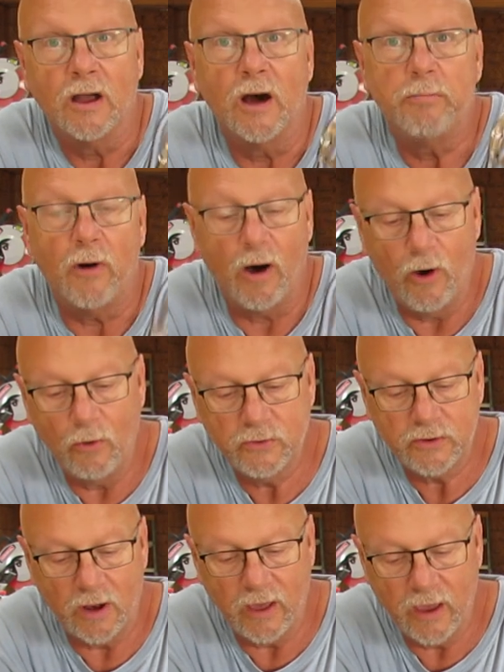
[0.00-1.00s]
Couple hose
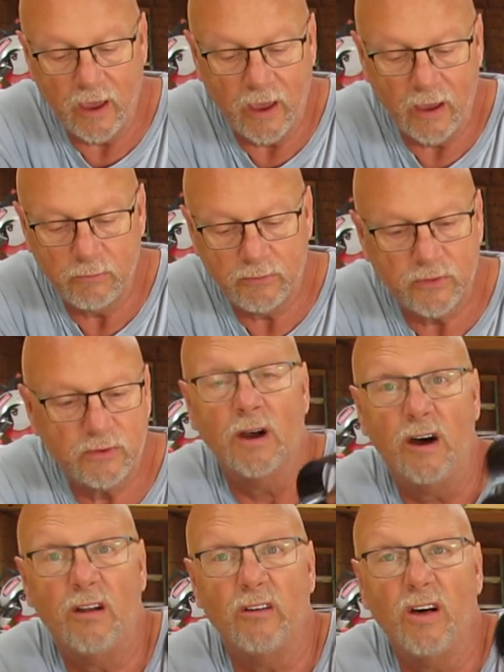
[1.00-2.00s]
clamps,
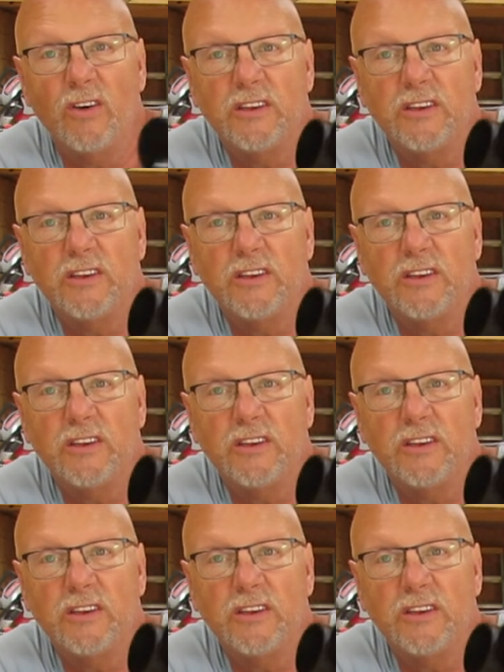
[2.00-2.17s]
I don't know,